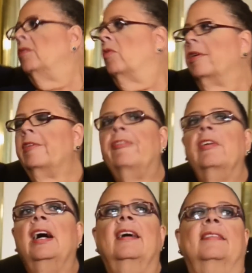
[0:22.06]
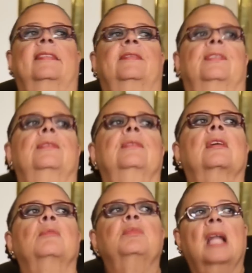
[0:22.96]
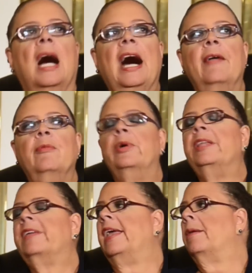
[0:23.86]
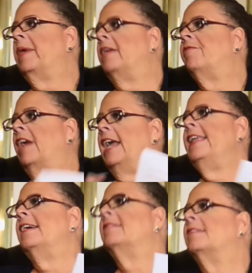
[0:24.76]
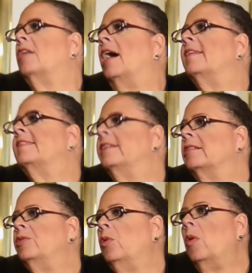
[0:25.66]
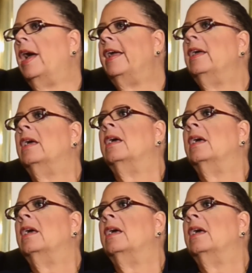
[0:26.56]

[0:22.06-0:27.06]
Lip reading: in order for us to comply with campaign finance laws in Illinois.